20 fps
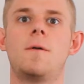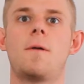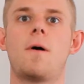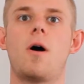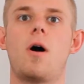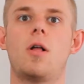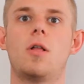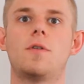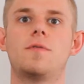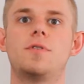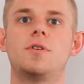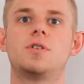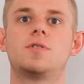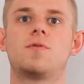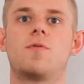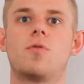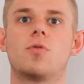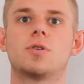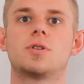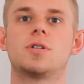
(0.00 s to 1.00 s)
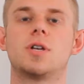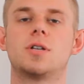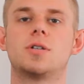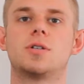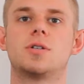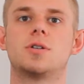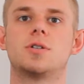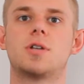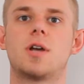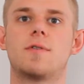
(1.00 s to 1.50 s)
All of these 4
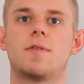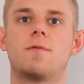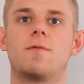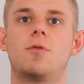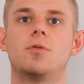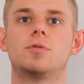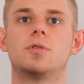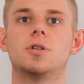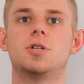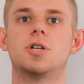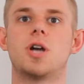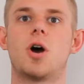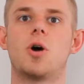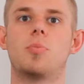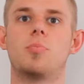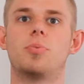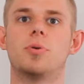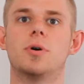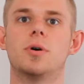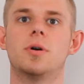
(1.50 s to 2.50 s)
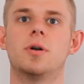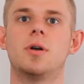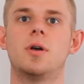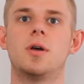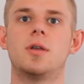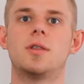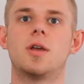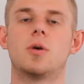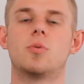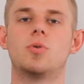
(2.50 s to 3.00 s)
sensors have a voltage output
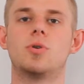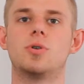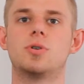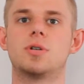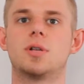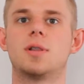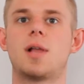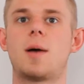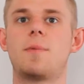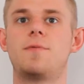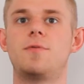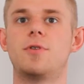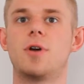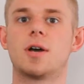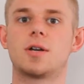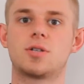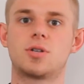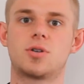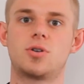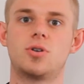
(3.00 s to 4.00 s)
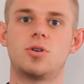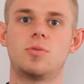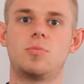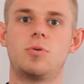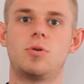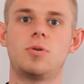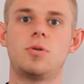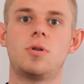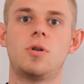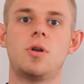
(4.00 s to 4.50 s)
that we use a LabVIEW
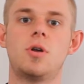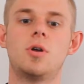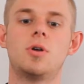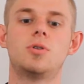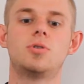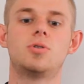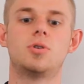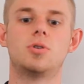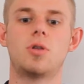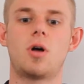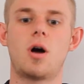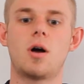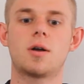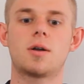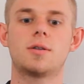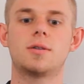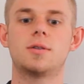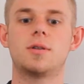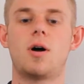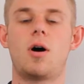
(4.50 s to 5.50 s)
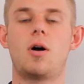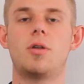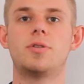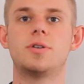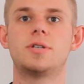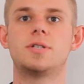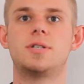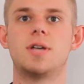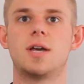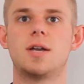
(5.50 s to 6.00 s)
executable to log all
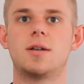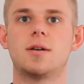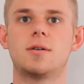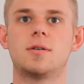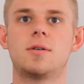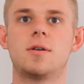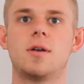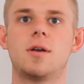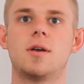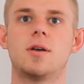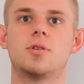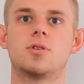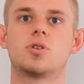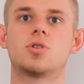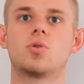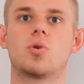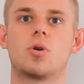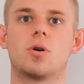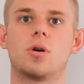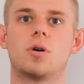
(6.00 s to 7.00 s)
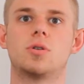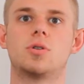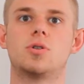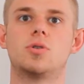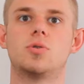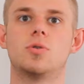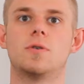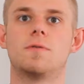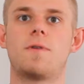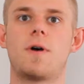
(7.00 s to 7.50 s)
this data and store it
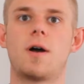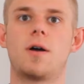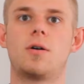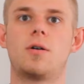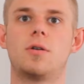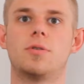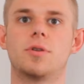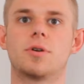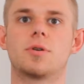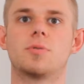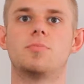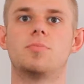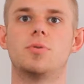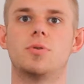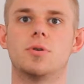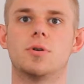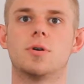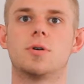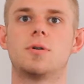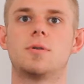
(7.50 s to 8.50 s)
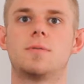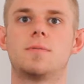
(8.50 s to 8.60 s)
onto a file on the computer.